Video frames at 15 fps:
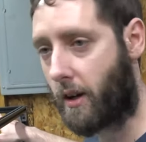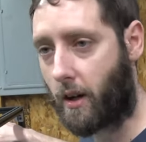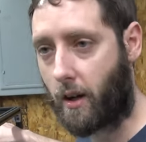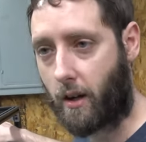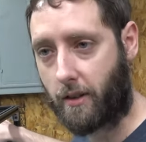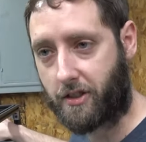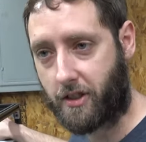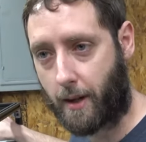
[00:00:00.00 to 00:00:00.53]

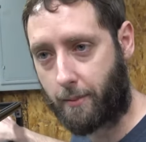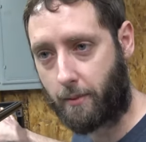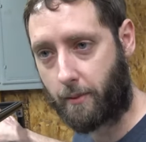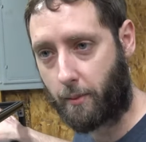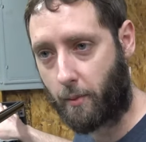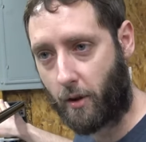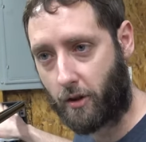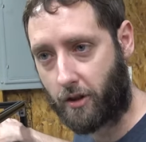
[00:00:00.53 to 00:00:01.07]
uh, step
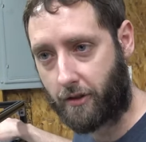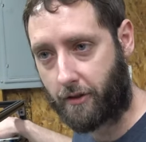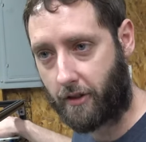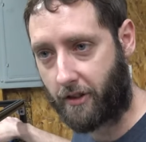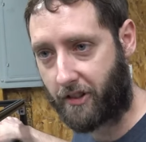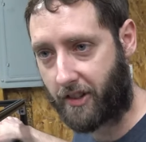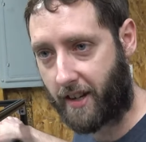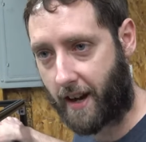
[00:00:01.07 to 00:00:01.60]
motors for
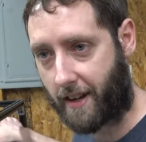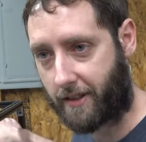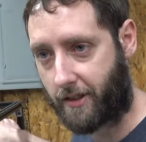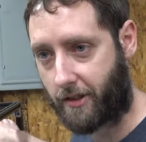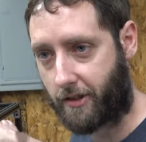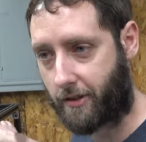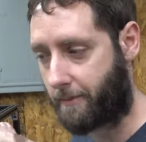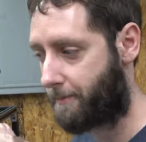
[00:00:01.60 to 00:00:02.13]
your
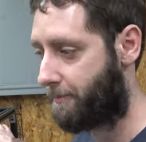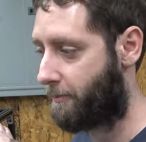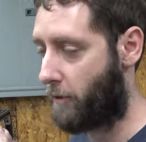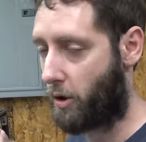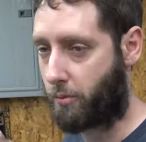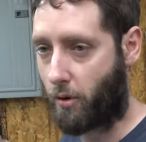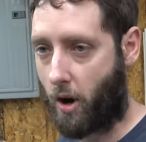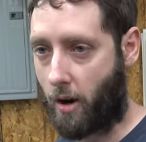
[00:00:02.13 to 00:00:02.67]
Z-axis,
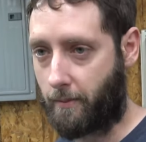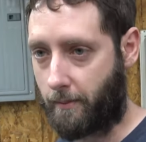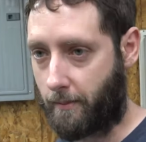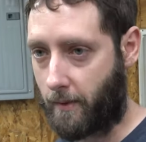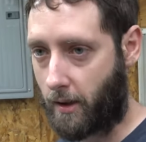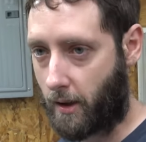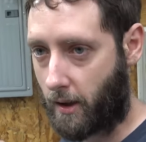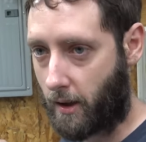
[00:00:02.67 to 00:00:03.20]
no problem.